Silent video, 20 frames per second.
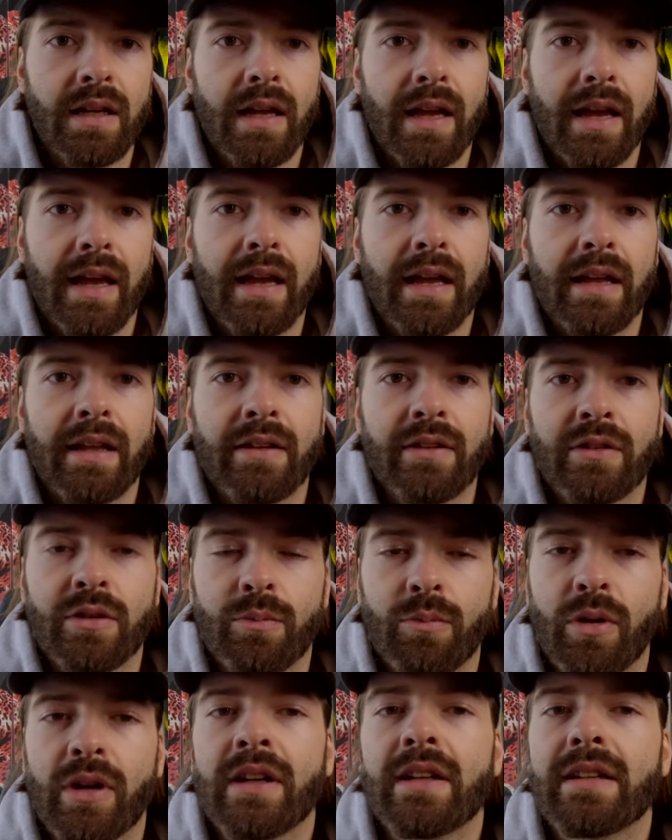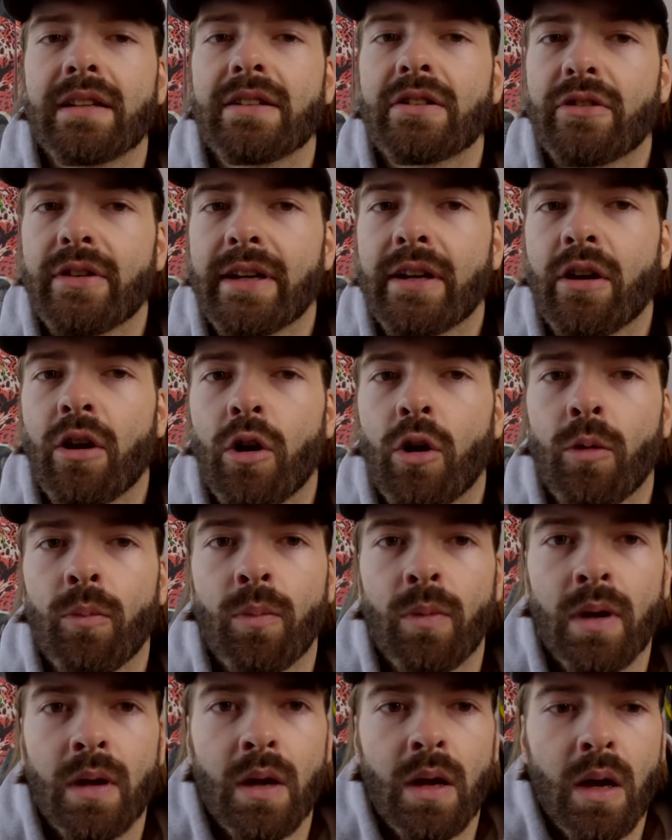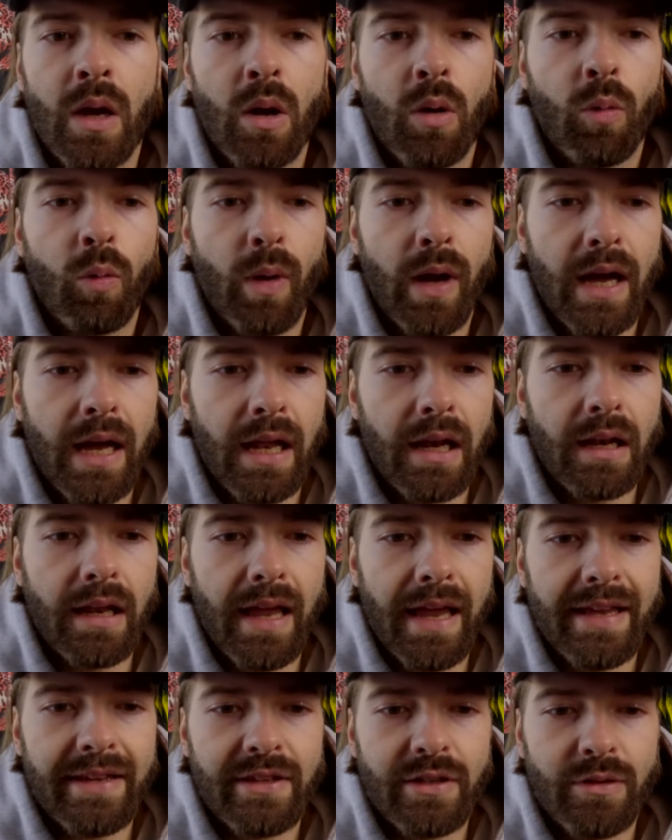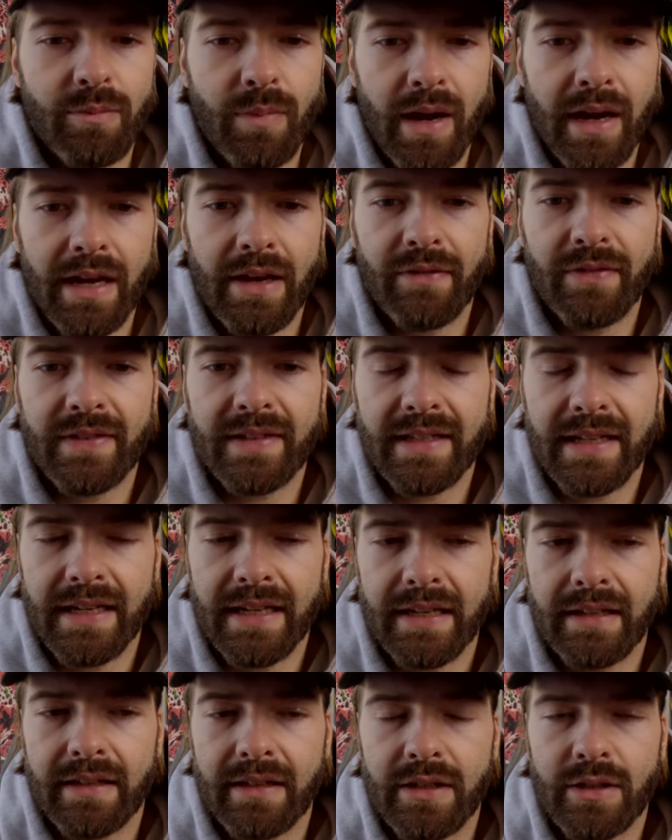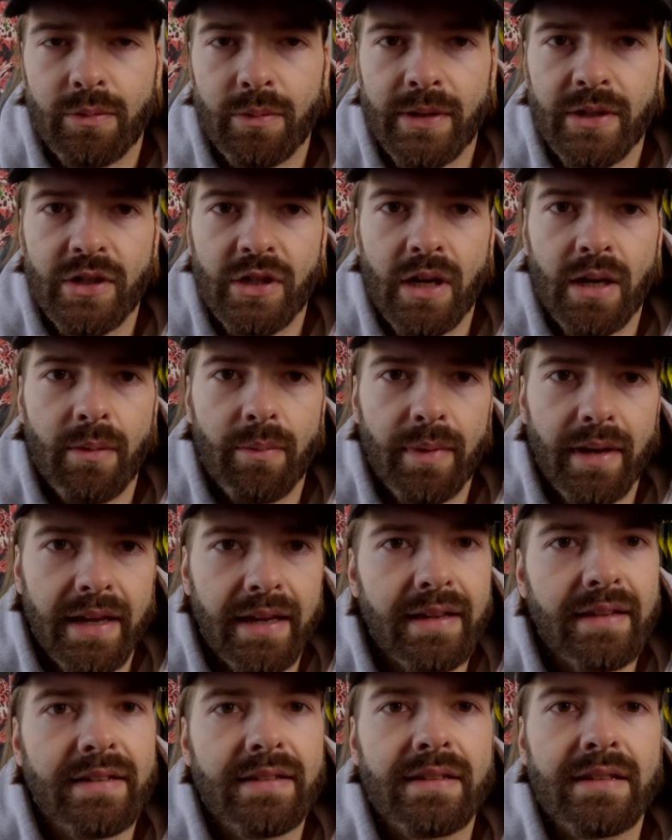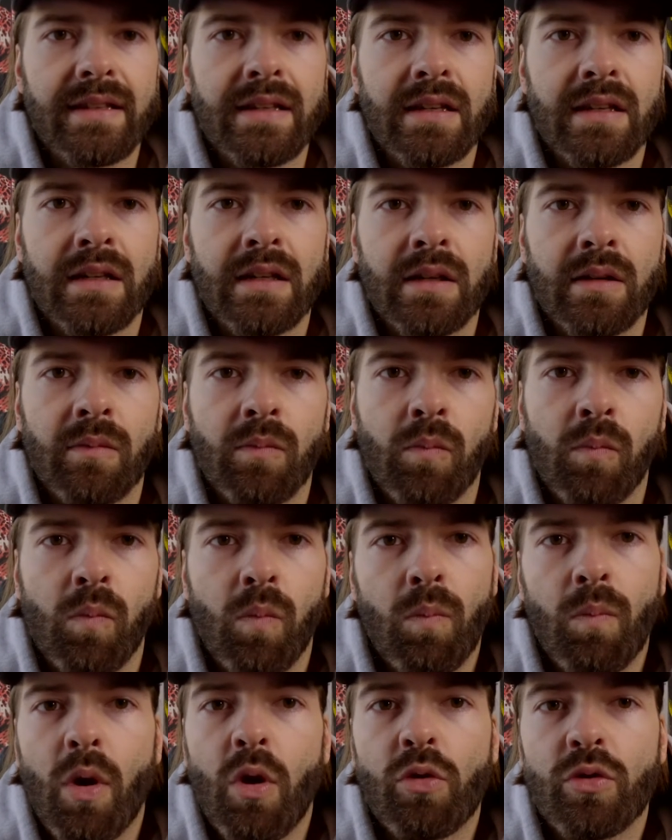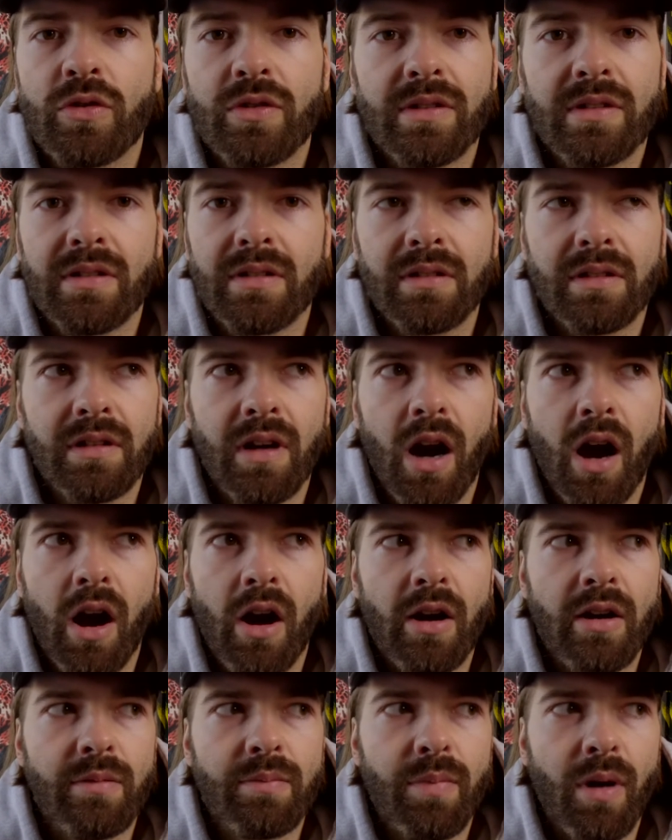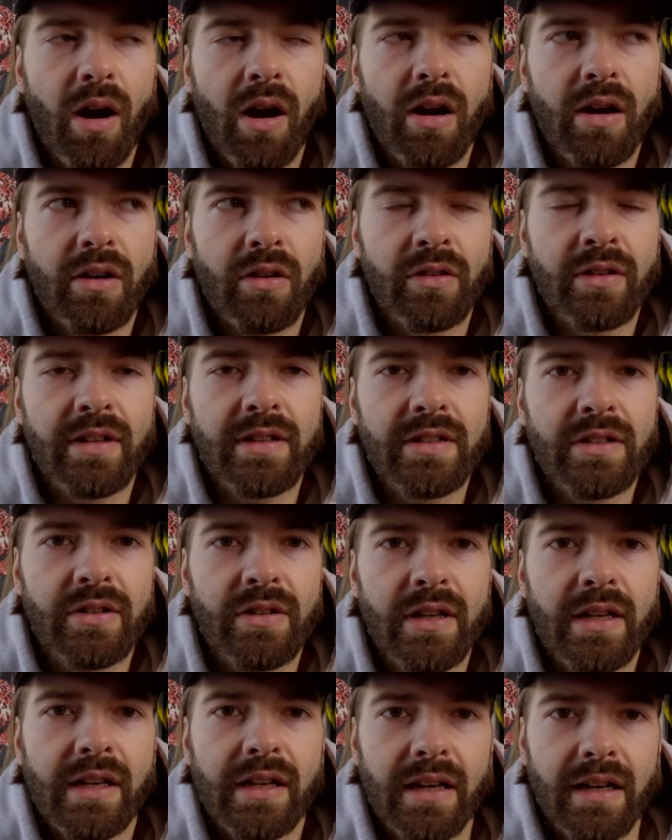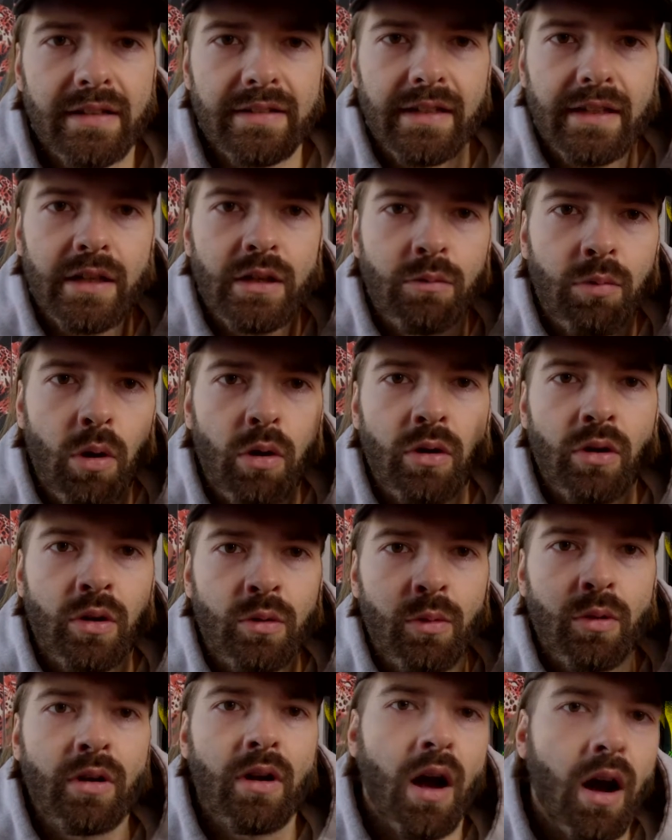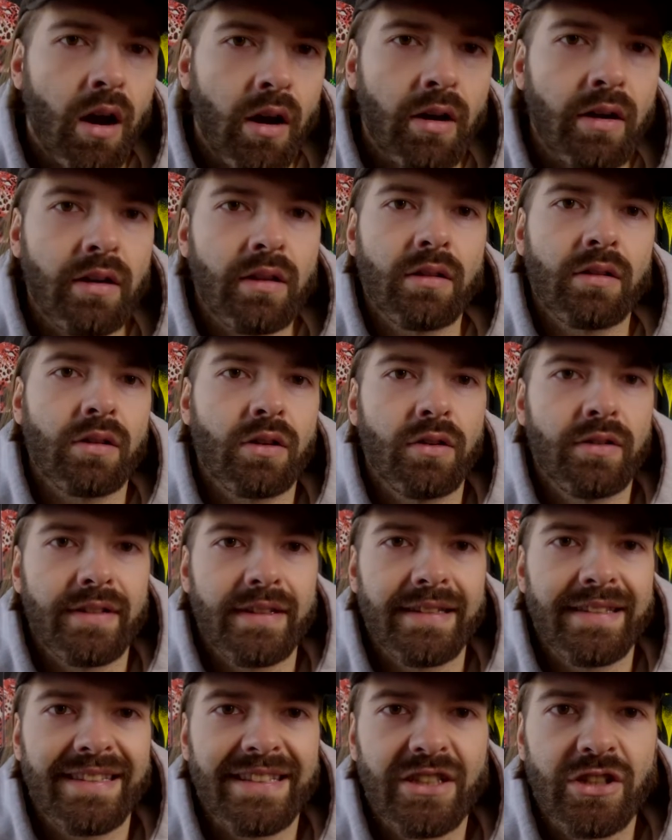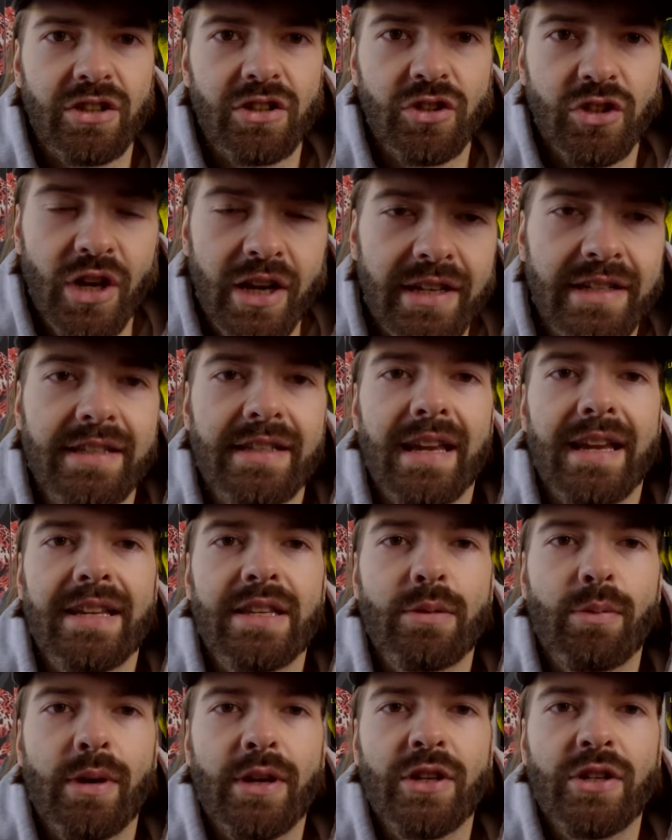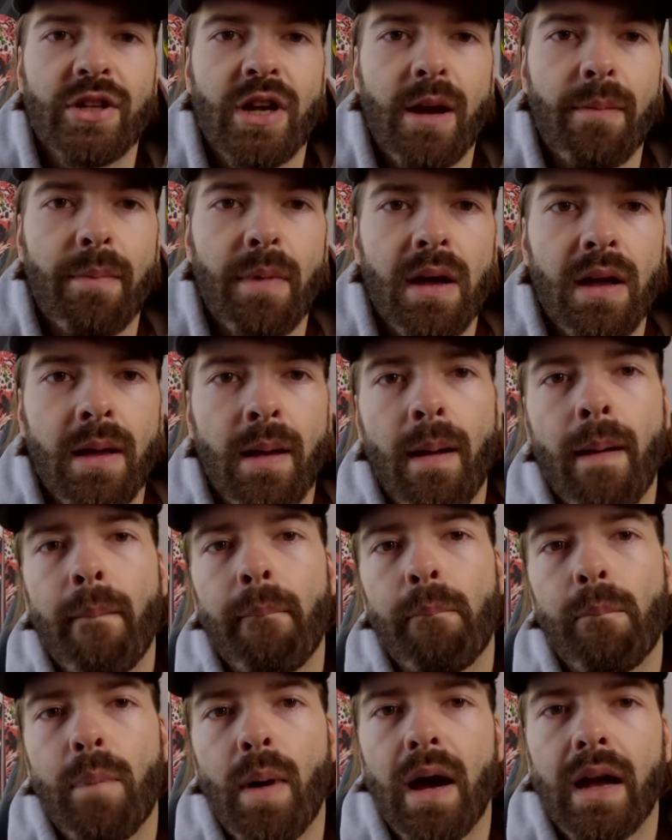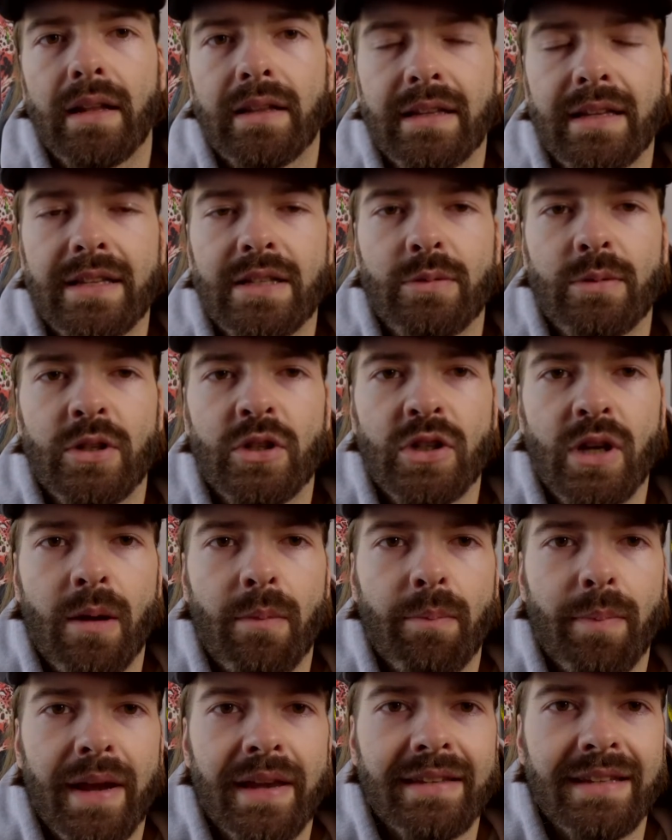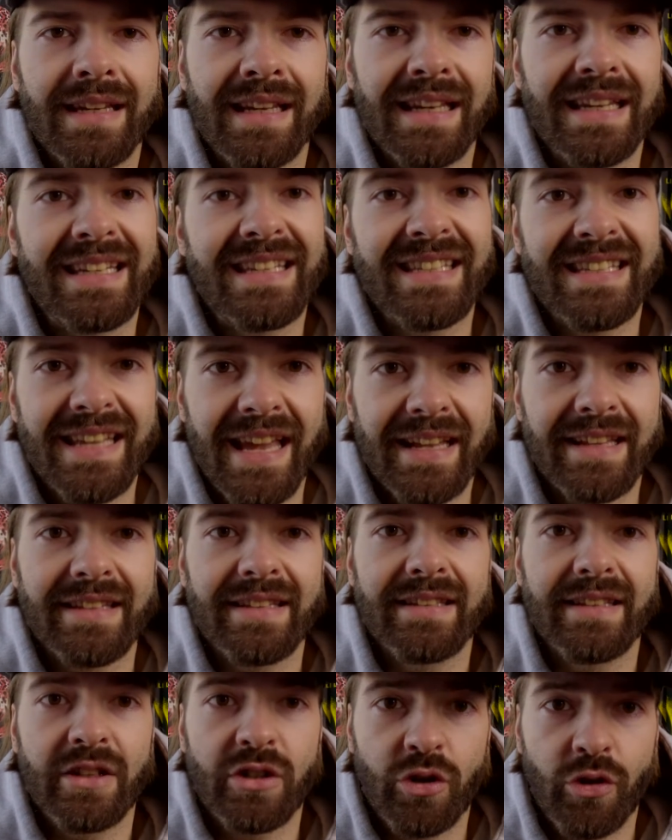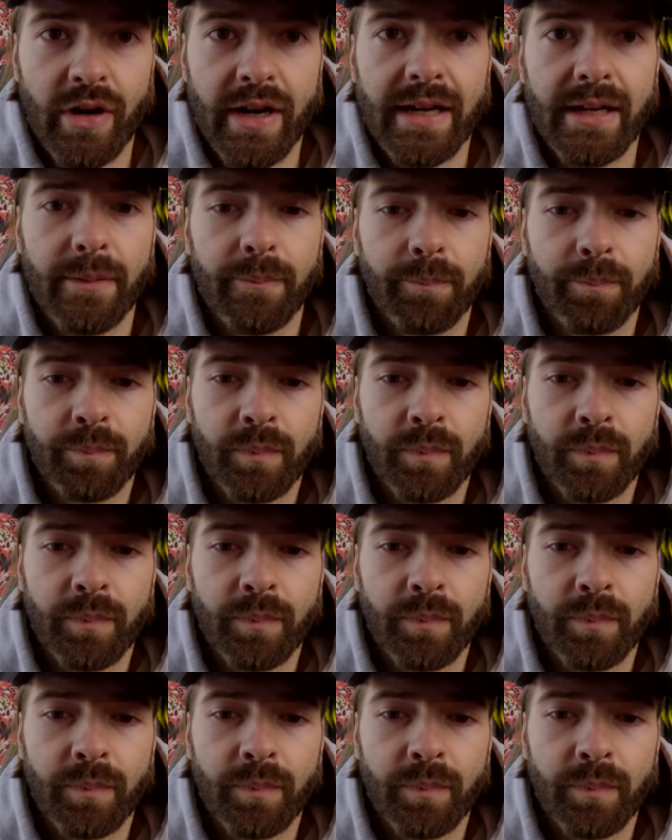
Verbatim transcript: and to bring this trick home. Well, as you might have seen, the switch up is the most hard part on this trick, and I say quote unquote hard because it's just a switch up, but this switch up basically sets the trick.